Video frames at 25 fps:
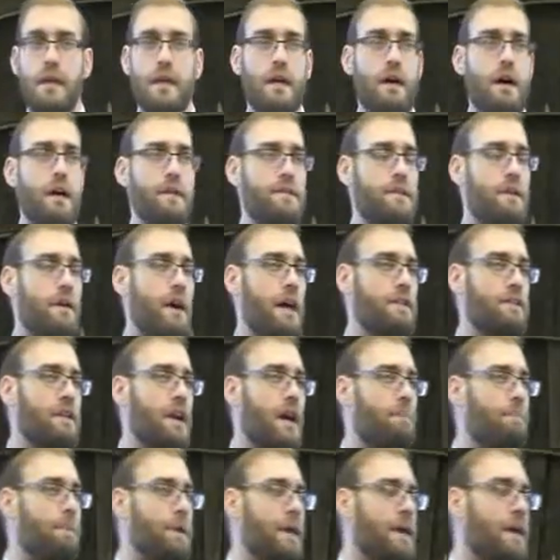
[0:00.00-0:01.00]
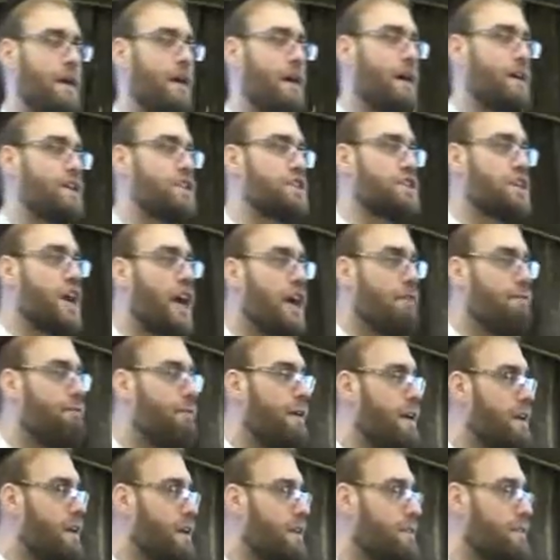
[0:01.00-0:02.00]
He also ended up being a
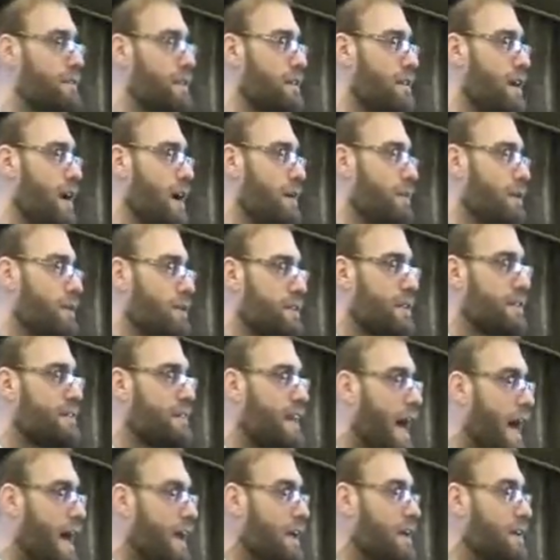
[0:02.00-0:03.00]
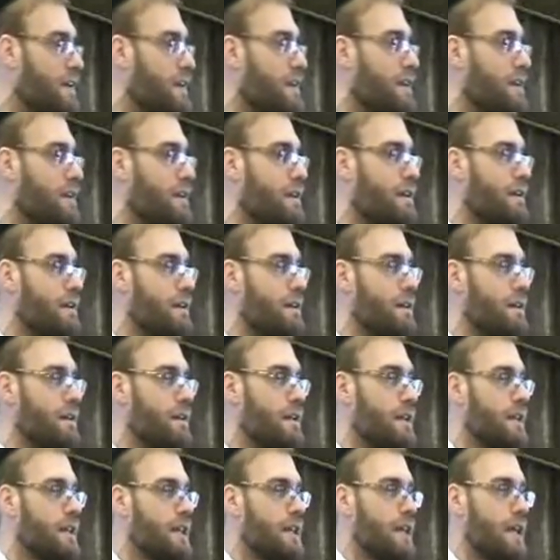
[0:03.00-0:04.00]
shayfet in Sidon. He was a dayan.
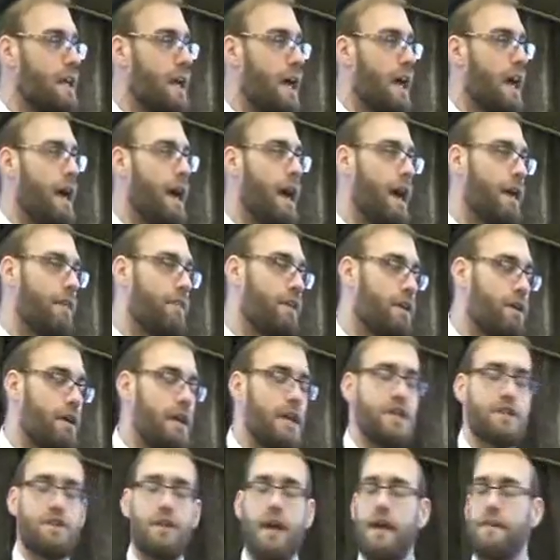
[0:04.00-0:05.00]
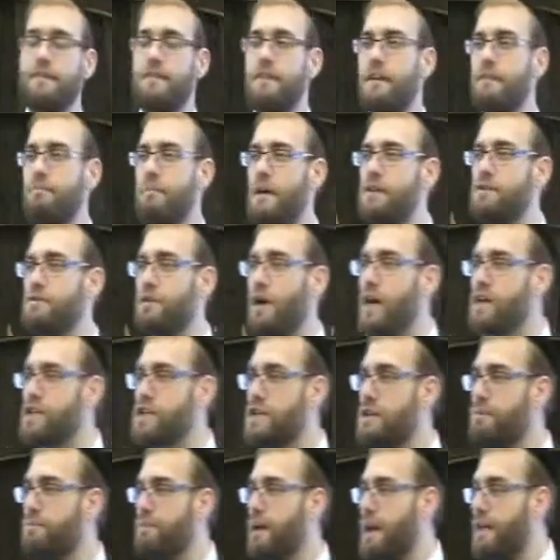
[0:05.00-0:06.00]
They're interesting
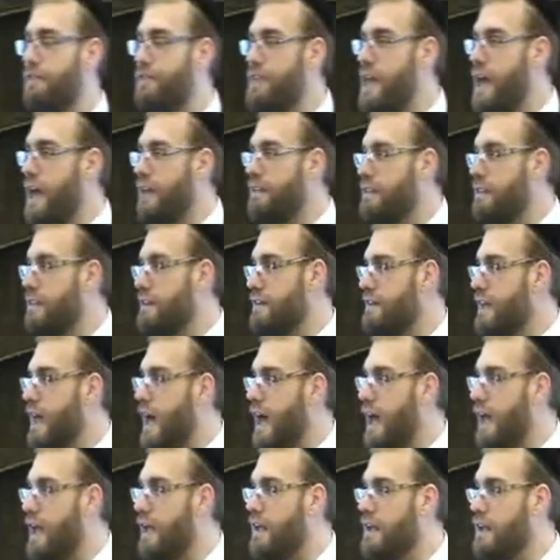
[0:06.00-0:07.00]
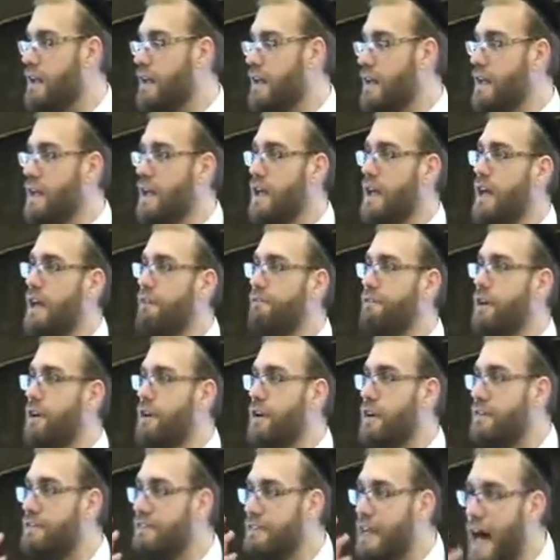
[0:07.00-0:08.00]
medrashim, but at the end of the day, if
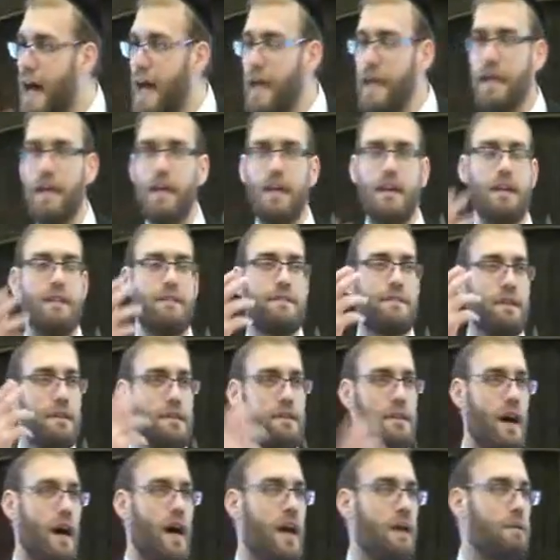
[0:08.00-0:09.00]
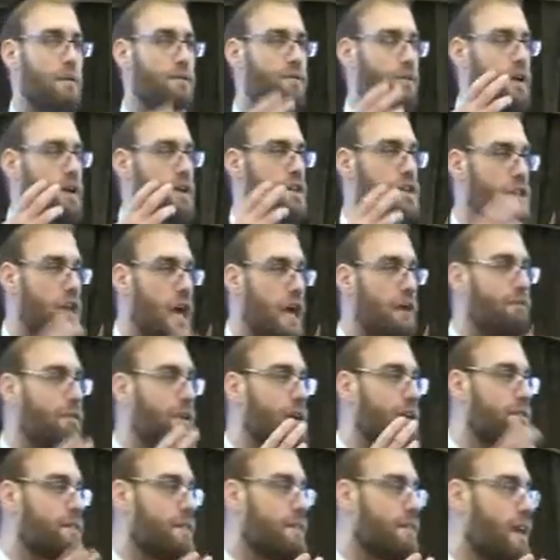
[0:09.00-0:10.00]
you're a dayan in Sidon, if you're a shayfet
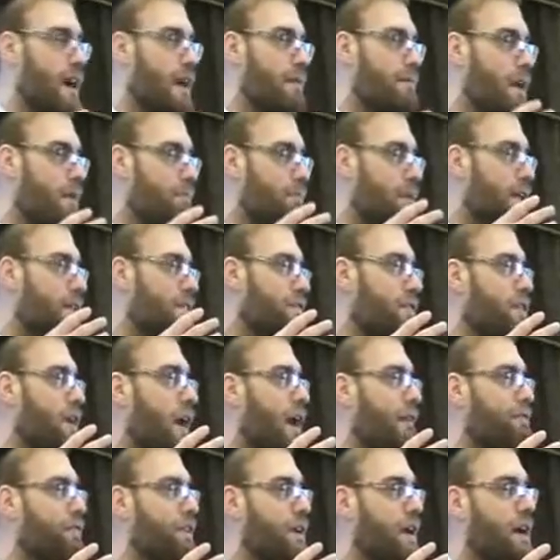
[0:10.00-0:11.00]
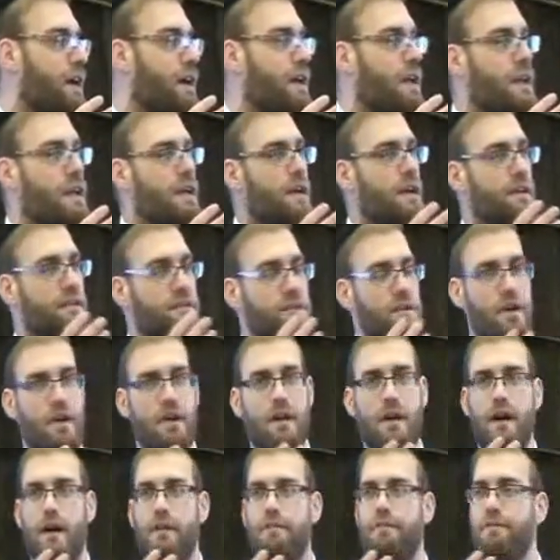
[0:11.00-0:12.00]
in Sidon, that means you have to
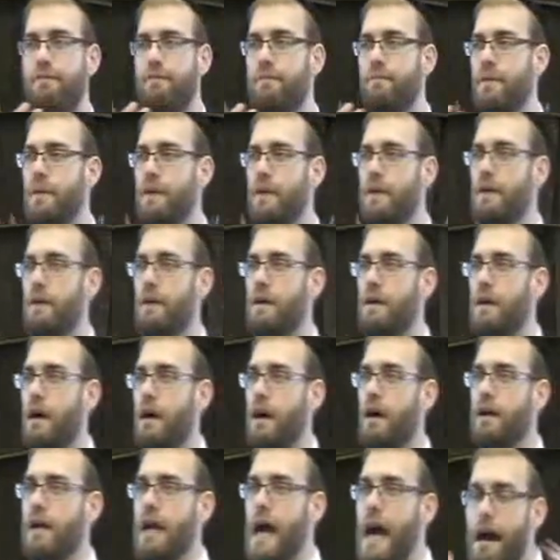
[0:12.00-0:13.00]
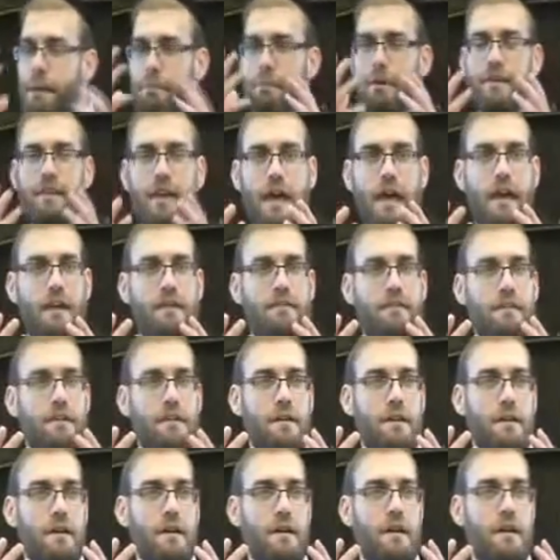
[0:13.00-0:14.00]
sort of accommodate
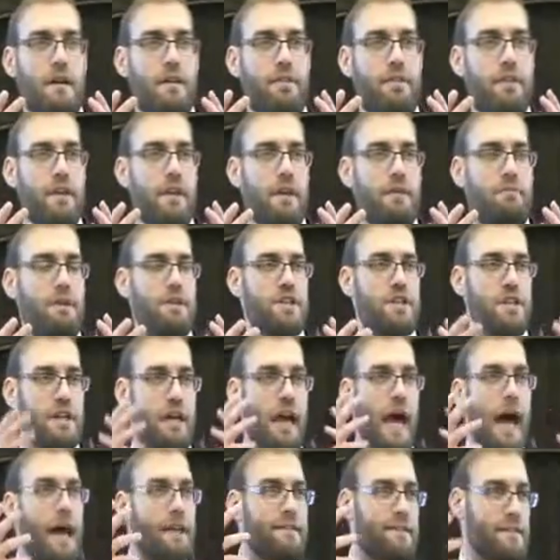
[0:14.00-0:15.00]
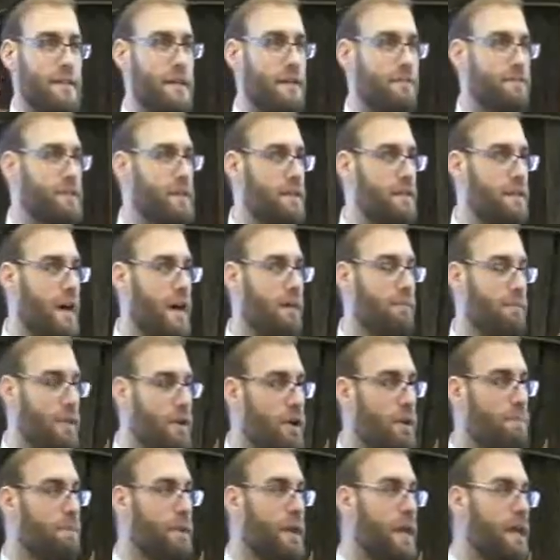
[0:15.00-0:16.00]
the Mishigasin of Sidon.
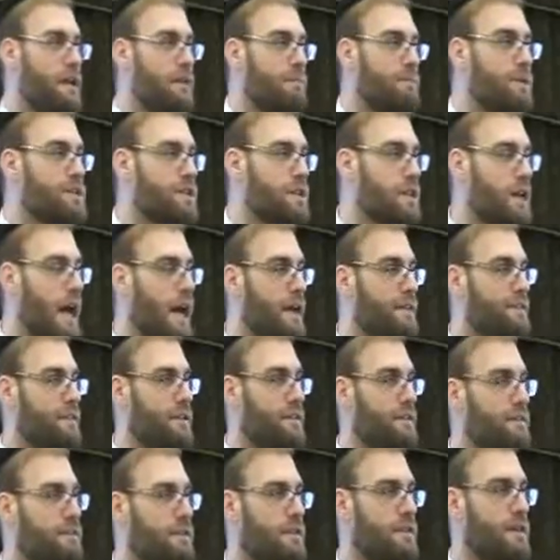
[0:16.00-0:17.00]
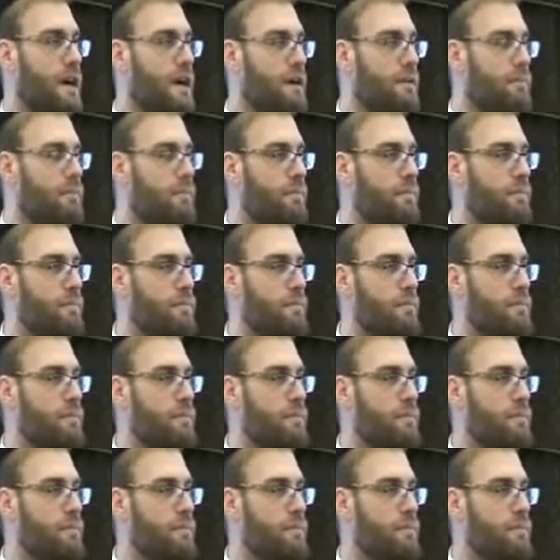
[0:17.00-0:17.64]
There are plenty of Mishigasin in Sidon.